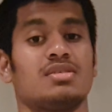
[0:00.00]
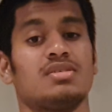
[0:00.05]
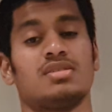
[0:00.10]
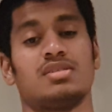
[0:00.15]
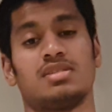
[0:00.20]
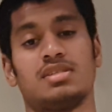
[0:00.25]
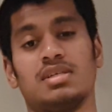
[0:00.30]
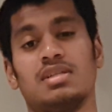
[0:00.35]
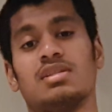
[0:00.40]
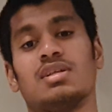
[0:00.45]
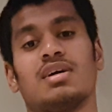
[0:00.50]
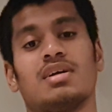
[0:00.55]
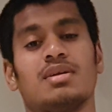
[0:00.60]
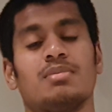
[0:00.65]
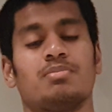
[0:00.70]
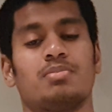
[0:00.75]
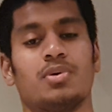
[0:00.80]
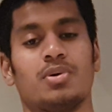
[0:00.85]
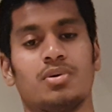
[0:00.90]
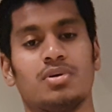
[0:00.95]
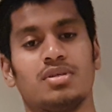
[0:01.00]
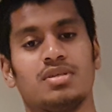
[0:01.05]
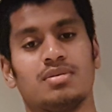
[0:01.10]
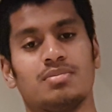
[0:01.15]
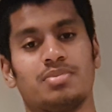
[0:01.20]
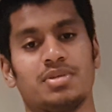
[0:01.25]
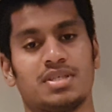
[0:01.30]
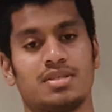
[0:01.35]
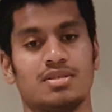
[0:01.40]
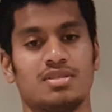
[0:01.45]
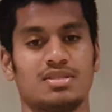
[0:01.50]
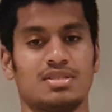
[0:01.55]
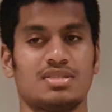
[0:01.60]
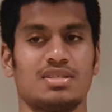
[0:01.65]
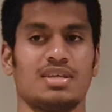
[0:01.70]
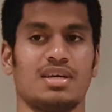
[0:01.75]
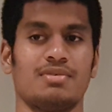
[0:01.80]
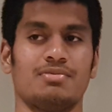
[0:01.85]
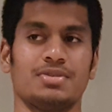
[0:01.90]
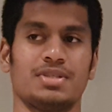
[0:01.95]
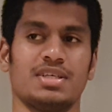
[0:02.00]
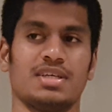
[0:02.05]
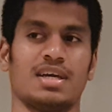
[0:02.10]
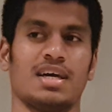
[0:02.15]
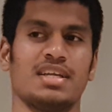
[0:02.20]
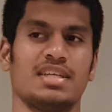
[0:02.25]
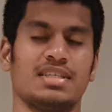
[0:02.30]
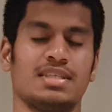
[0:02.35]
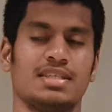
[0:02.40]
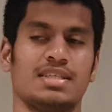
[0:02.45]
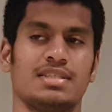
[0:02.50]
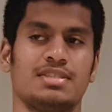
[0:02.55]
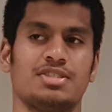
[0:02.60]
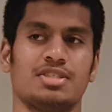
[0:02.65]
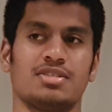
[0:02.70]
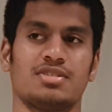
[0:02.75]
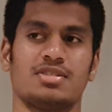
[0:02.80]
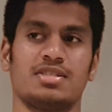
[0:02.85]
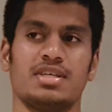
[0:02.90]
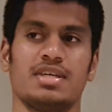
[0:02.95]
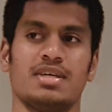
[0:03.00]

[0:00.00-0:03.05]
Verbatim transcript: is still not important because everything I just